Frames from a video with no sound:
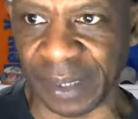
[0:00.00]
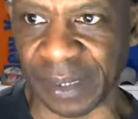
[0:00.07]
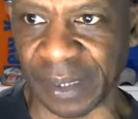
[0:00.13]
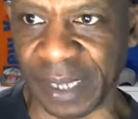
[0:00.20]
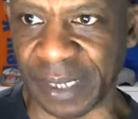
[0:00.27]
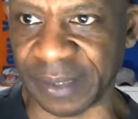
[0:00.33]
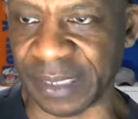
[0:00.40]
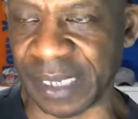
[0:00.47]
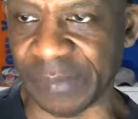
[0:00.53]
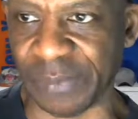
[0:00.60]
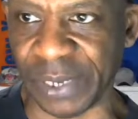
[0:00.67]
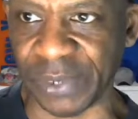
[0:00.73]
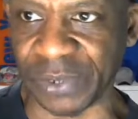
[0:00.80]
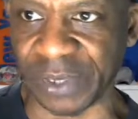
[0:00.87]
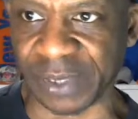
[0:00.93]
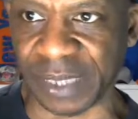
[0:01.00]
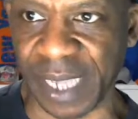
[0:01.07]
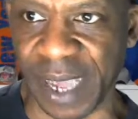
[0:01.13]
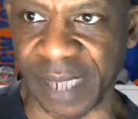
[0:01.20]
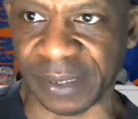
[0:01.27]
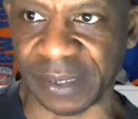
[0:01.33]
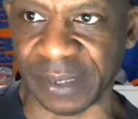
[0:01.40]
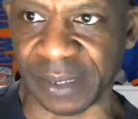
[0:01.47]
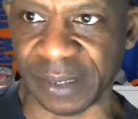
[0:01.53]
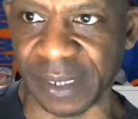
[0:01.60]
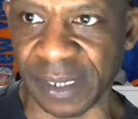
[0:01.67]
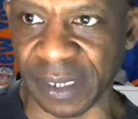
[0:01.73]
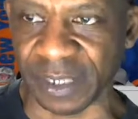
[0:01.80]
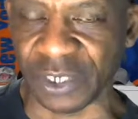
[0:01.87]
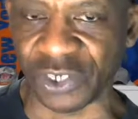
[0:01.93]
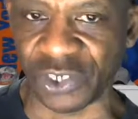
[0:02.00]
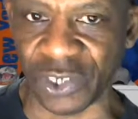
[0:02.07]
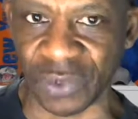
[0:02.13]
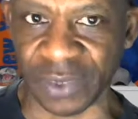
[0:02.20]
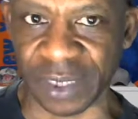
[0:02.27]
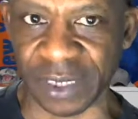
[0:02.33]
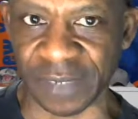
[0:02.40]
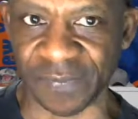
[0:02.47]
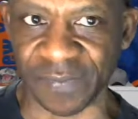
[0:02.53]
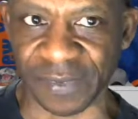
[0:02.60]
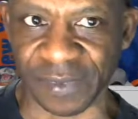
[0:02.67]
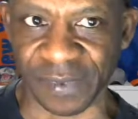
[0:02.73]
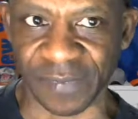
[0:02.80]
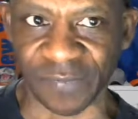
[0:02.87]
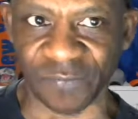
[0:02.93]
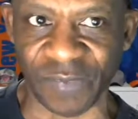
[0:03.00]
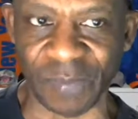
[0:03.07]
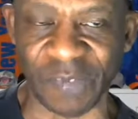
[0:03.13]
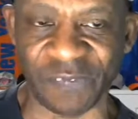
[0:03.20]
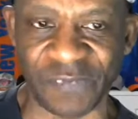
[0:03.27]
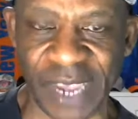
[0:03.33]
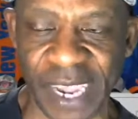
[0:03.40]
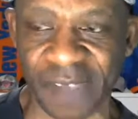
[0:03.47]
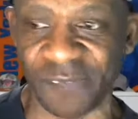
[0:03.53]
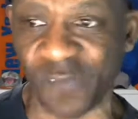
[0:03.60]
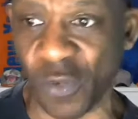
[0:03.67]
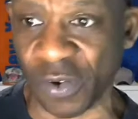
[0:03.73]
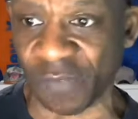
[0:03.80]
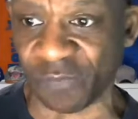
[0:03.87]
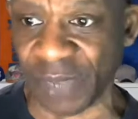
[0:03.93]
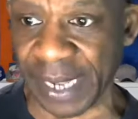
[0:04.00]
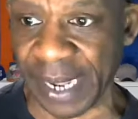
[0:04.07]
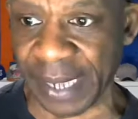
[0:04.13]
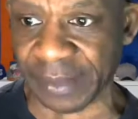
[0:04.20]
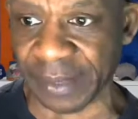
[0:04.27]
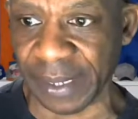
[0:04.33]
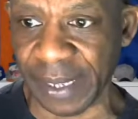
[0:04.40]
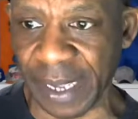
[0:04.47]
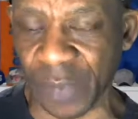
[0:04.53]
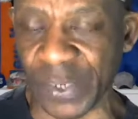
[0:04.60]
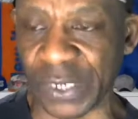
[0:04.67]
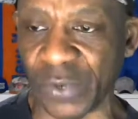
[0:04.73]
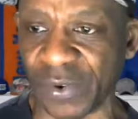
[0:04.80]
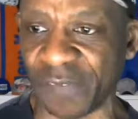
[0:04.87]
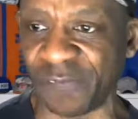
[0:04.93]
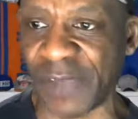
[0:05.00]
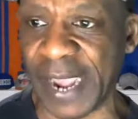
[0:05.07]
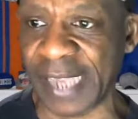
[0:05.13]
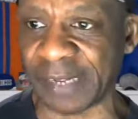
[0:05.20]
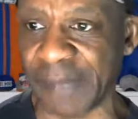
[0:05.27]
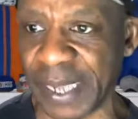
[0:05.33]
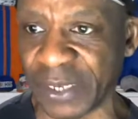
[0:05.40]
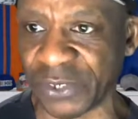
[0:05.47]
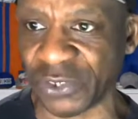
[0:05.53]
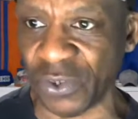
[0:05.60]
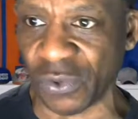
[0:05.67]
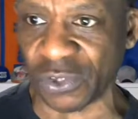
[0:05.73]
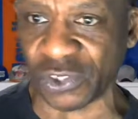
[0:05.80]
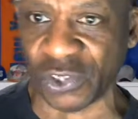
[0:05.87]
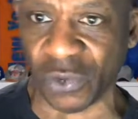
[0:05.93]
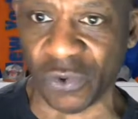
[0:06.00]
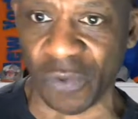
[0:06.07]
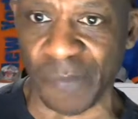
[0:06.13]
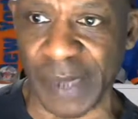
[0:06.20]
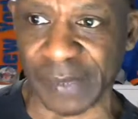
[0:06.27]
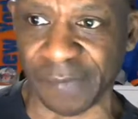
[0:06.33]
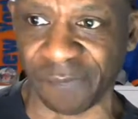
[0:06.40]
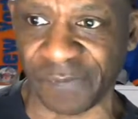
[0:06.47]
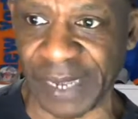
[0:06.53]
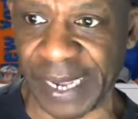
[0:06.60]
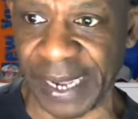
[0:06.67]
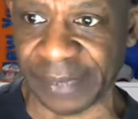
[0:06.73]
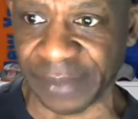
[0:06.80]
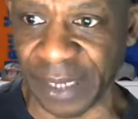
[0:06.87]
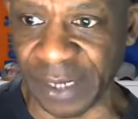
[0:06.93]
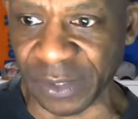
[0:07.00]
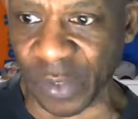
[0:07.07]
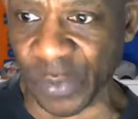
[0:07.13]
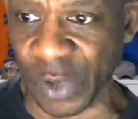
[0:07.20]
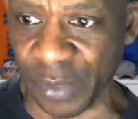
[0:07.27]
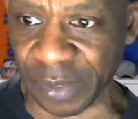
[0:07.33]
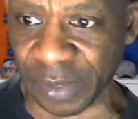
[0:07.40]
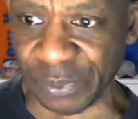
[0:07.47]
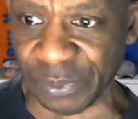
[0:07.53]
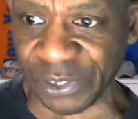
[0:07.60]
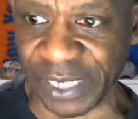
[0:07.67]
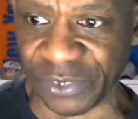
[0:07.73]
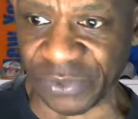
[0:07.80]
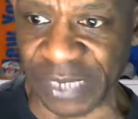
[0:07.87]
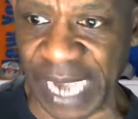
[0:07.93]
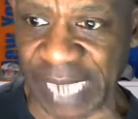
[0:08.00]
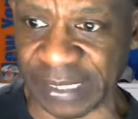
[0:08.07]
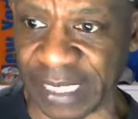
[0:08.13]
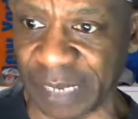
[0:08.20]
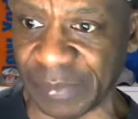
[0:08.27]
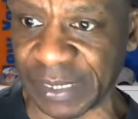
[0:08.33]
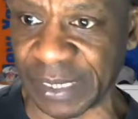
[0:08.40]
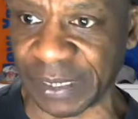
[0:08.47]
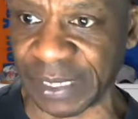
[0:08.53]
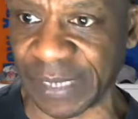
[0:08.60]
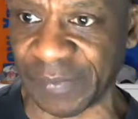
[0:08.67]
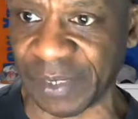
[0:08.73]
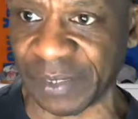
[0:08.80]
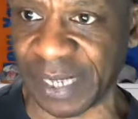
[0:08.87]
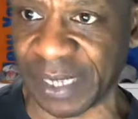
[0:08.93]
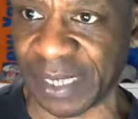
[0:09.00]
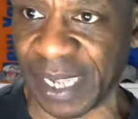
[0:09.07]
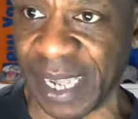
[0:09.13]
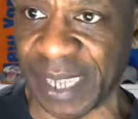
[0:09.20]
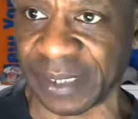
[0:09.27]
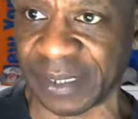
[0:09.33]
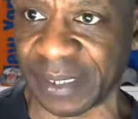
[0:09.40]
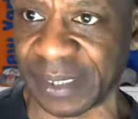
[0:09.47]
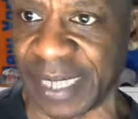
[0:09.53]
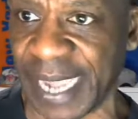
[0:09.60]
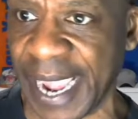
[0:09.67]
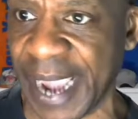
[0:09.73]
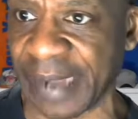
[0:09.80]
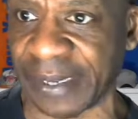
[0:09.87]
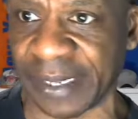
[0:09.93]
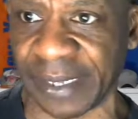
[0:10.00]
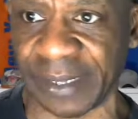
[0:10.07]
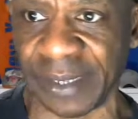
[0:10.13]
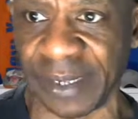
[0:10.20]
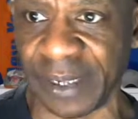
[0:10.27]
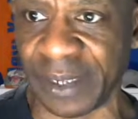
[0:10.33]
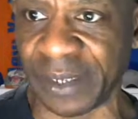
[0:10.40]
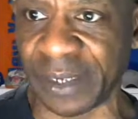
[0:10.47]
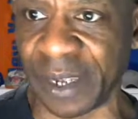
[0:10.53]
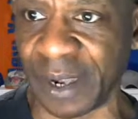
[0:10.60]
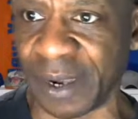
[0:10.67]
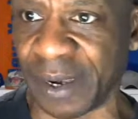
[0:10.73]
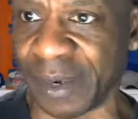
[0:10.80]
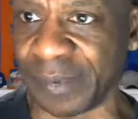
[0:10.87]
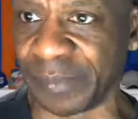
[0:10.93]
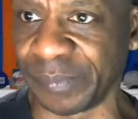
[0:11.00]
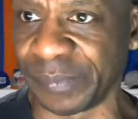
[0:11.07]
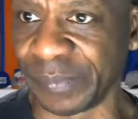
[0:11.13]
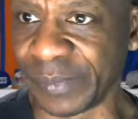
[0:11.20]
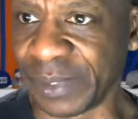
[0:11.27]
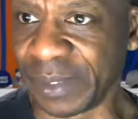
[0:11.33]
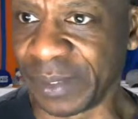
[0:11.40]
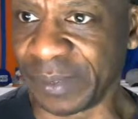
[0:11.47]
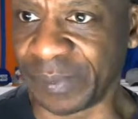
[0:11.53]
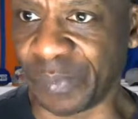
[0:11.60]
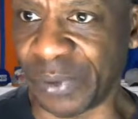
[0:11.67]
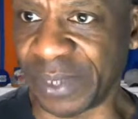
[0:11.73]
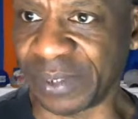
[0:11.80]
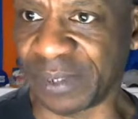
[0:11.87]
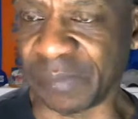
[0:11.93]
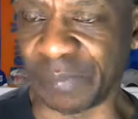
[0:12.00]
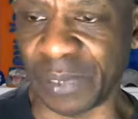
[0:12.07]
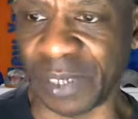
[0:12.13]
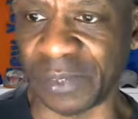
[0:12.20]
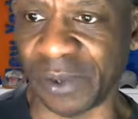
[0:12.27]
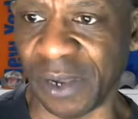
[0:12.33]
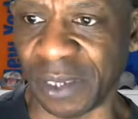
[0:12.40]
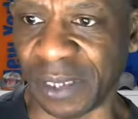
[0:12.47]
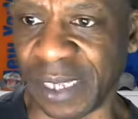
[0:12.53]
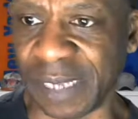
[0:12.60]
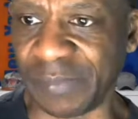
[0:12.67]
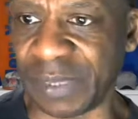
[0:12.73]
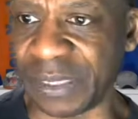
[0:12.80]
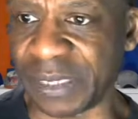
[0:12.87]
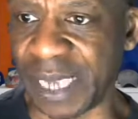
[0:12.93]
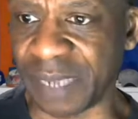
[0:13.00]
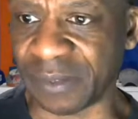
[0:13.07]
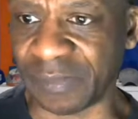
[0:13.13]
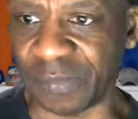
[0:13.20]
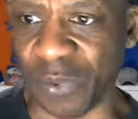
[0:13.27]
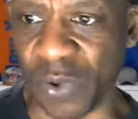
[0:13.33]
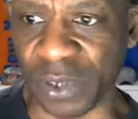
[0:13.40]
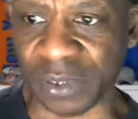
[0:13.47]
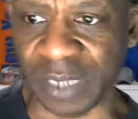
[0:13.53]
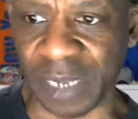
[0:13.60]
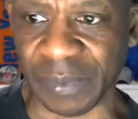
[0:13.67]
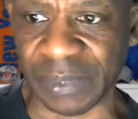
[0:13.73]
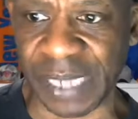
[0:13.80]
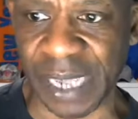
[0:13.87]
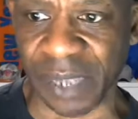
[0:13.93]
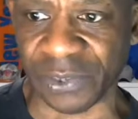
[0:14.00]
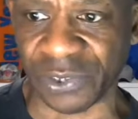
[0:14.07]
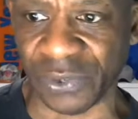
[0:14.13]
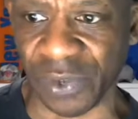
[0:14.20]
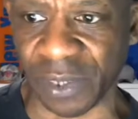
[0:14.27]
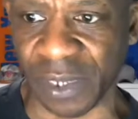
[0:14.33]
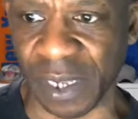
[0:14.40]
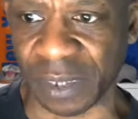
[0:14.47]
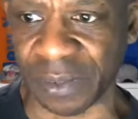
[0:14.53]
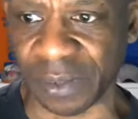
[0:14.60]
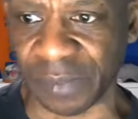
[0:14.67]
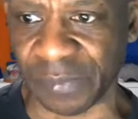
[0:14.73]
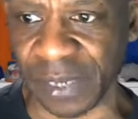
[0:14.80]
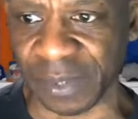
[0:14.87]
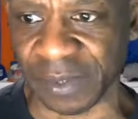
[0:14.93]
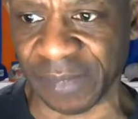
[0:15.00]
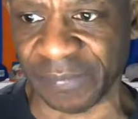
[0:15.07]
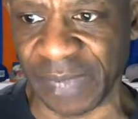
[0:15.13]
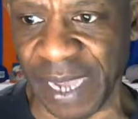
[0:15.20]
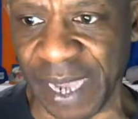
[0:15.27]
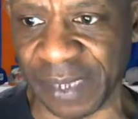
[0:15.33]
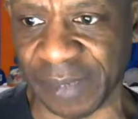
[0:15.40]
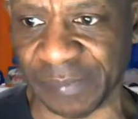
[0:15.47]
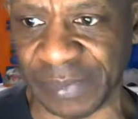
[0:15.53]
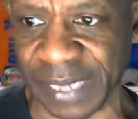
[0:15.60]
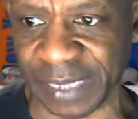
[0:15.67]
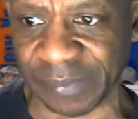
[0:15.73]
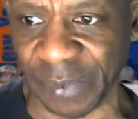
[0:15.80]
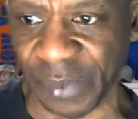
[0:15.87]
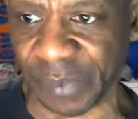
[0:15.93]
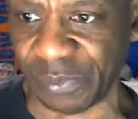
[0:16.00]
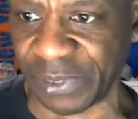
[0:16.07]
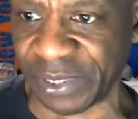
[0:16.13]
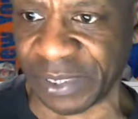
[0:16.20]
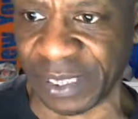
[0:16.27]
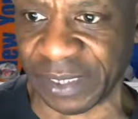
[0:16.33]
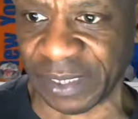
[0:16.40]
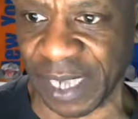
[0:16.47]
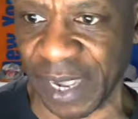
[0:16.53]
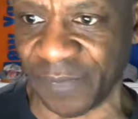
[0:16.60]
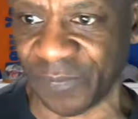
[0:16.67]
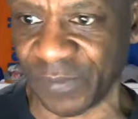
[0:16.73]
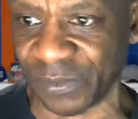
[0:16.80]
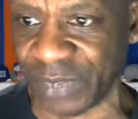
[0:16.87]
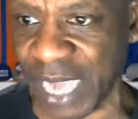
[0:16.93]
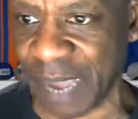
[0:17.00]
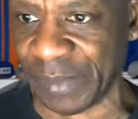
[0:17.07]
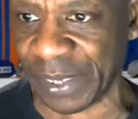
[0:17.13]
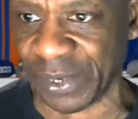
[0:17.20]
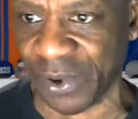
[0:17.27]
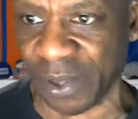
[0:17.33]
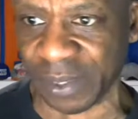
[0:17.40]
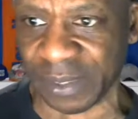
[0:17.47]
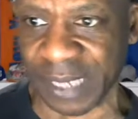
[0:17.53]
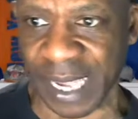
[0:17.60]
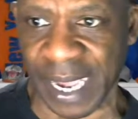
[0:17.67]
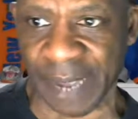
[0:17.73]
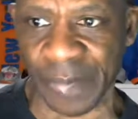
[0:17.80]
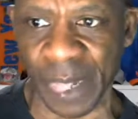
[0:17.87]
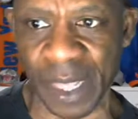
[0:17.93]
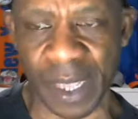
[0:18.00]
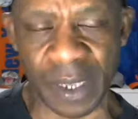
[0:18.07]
Let us keep bringing you this content, because this show is from a fan for the fans, and we know the fans make the show don't make the fans. So we always appreciate you guys coming in and giving us that content. Andy, Prince the Bun, all the NBK supporters coming down, showing love to the brother Divine and BX, man. We appreciate y'all for chiming in all the time.